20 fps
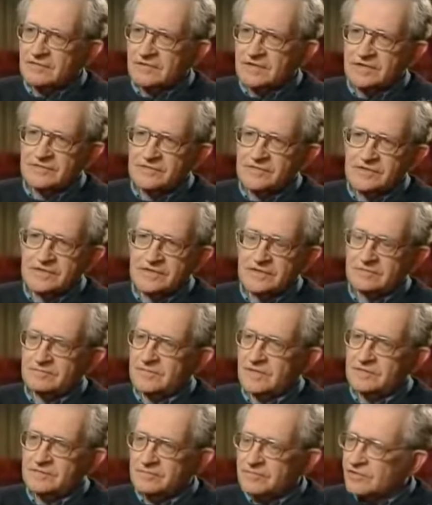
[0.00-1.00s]
and get rid of
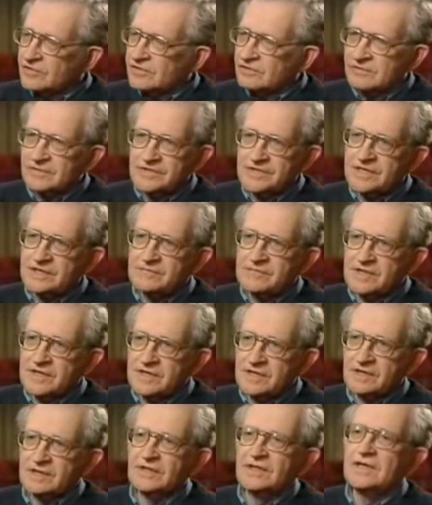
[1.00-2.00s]
the brutal
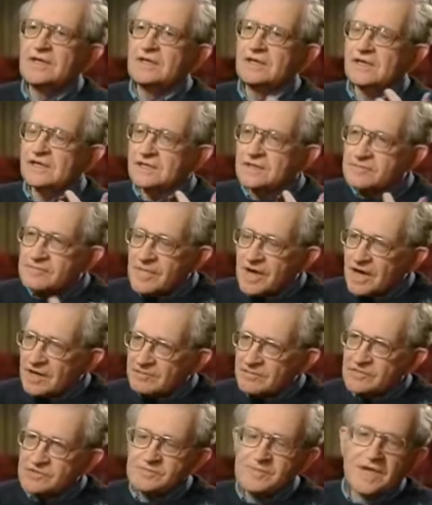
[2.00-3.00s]
regime there. Let them
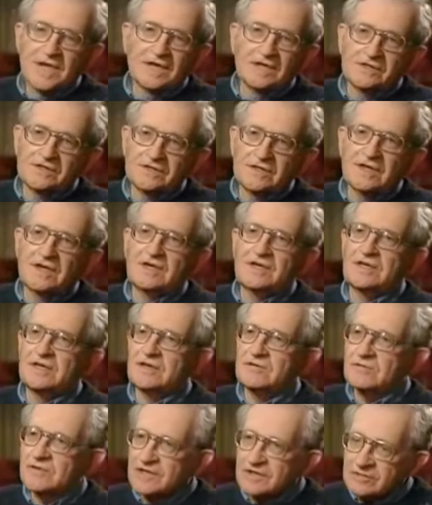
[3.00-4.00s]
bomb
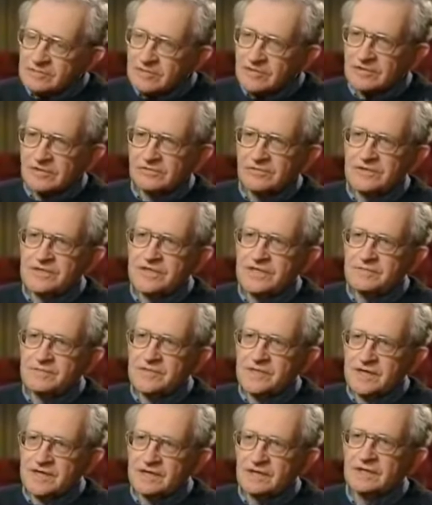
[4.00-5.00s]
Uzbekistan and get rid of the brutal
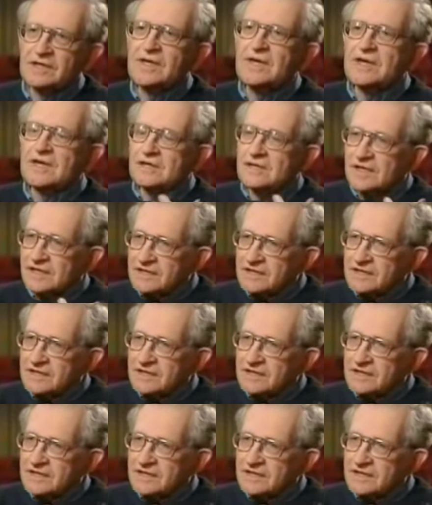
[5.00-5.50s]
regime there. You say the